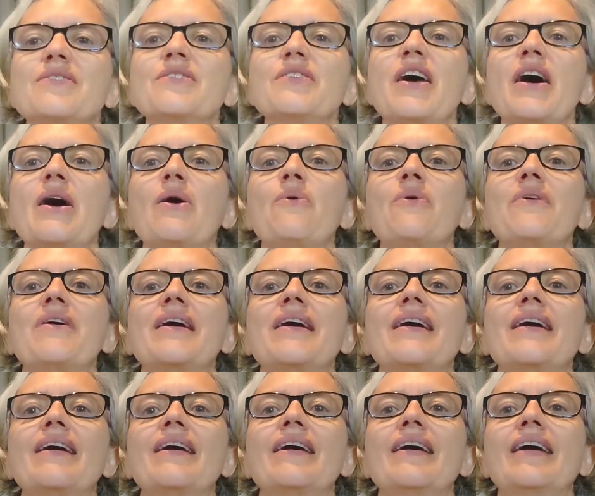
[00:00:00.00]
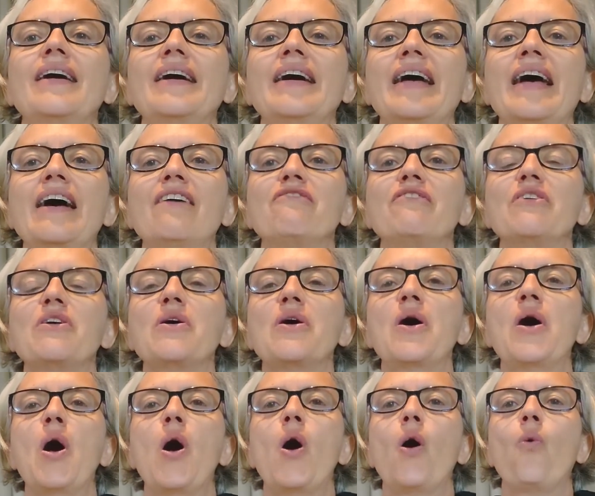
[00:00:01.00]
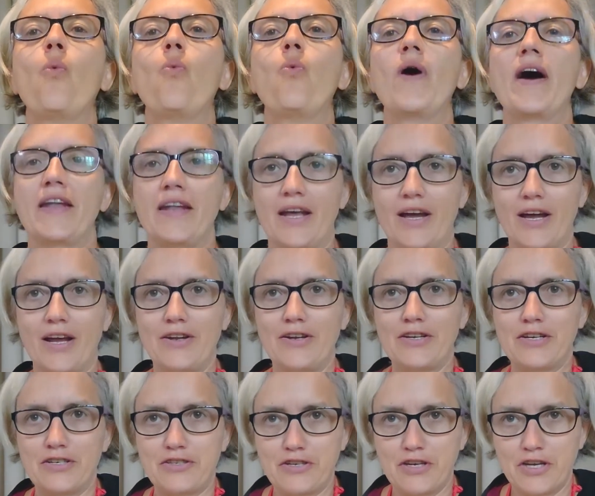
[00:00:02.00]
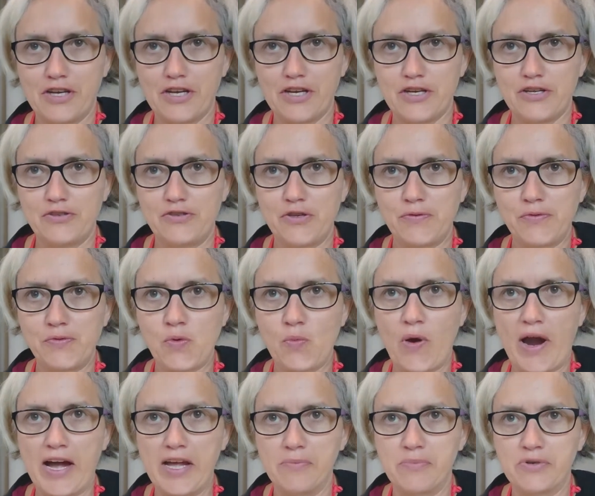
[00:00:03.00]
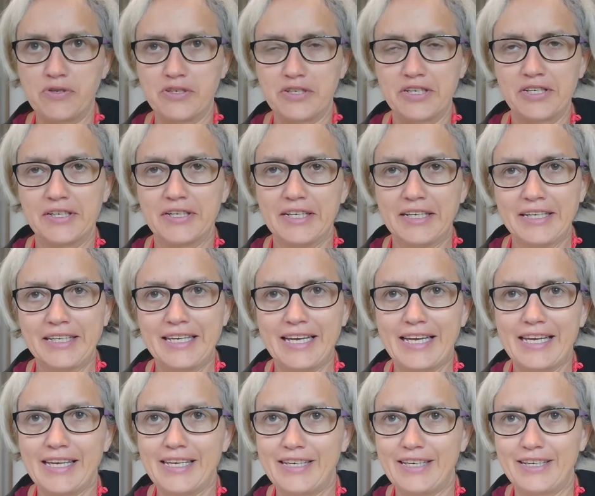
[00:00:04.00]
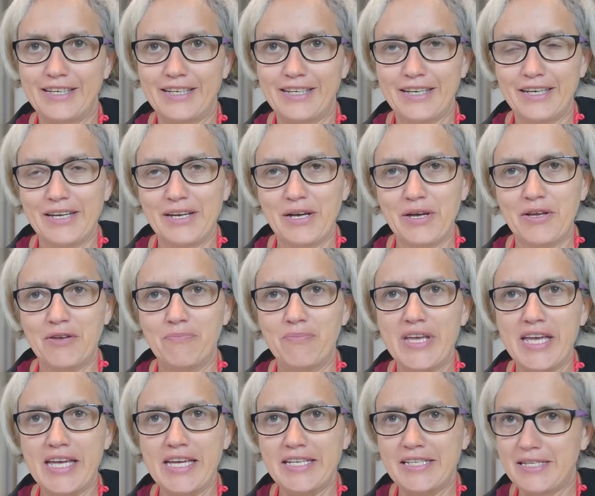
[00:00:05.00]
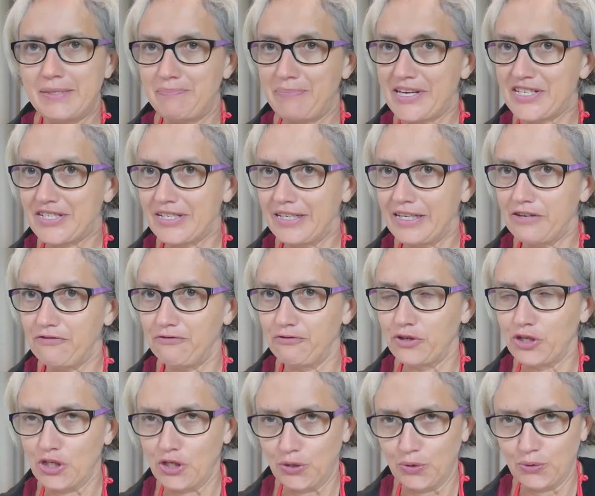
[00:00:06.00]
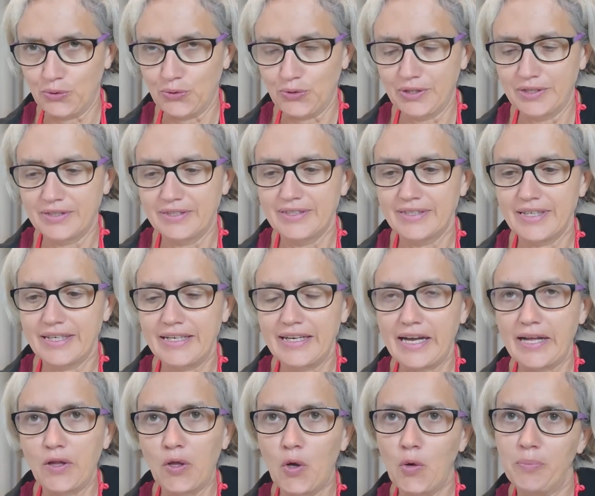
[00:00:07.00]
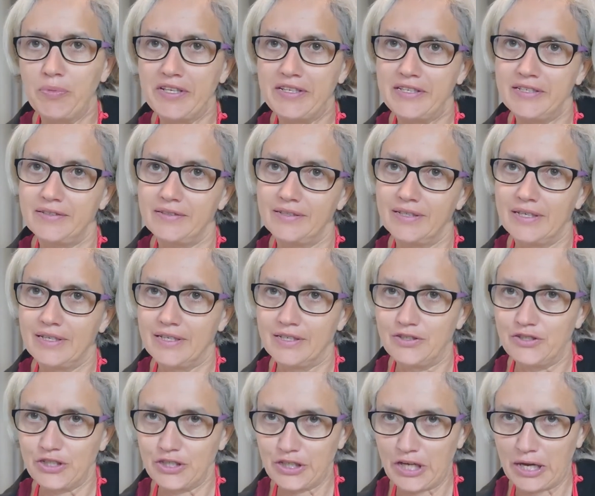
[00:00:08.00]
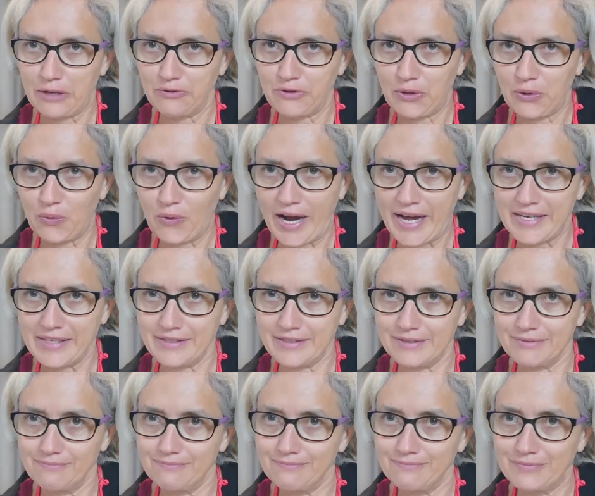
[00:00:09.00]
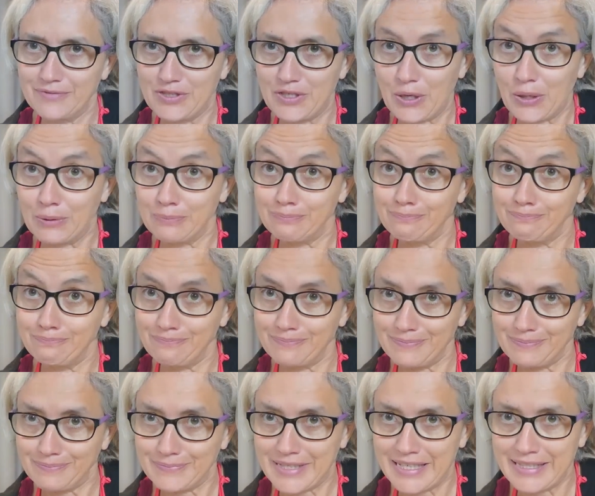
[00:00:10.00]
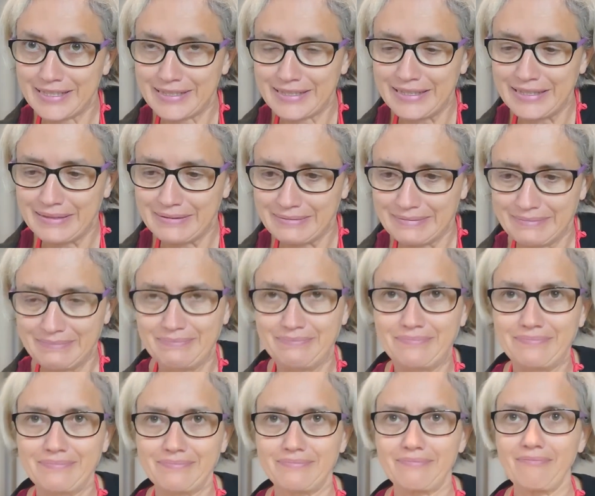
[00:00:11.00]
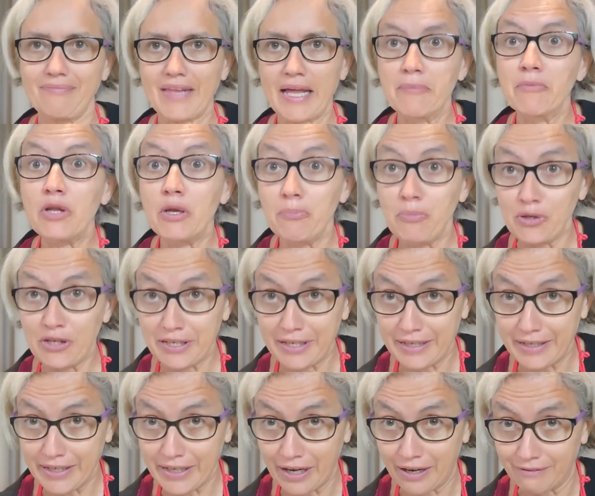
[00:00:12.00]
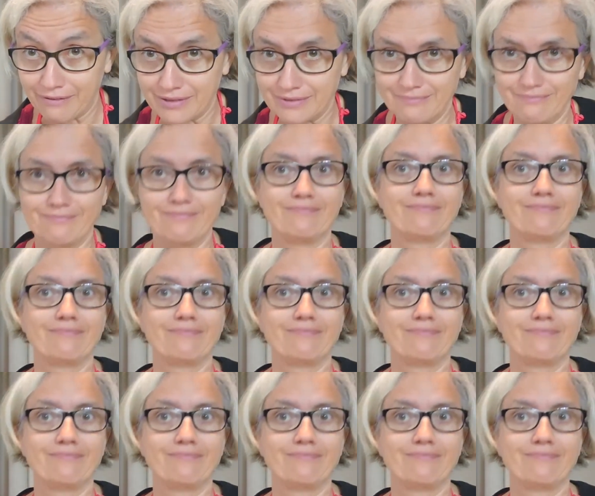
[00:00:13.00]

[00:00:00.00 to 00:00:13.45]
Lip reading: So now I have a 100 subscriber cake made specially for you, and I hope it will turn out all right. So let's see. I'm gonna put it in the oven.